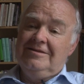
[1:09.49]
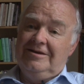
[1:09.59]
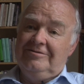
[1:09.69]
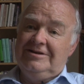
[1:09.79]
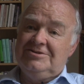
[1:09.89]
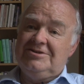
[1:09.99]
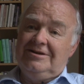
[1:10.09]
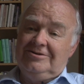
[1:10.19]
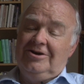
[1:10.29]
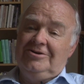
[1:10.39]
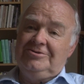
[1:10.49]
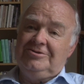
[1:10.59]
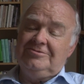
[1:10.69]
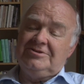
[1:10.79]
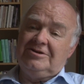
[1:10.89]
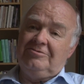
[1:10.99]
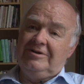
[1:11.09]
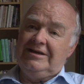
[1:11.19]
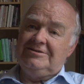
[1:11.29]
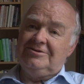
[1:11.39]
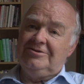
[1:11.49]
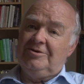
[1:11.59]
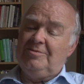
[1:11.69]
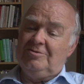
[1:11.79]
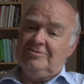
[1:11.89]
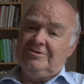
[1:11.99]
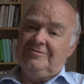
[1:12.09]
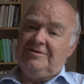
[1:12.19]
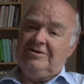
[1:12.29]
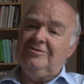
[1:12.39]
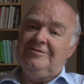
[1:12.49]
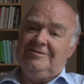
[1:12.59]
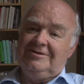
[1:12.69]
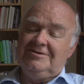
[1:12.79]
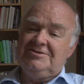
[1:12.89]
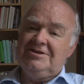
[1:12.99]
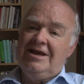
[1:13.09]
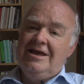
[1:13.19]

There is God who is a creator and upholder of the universe.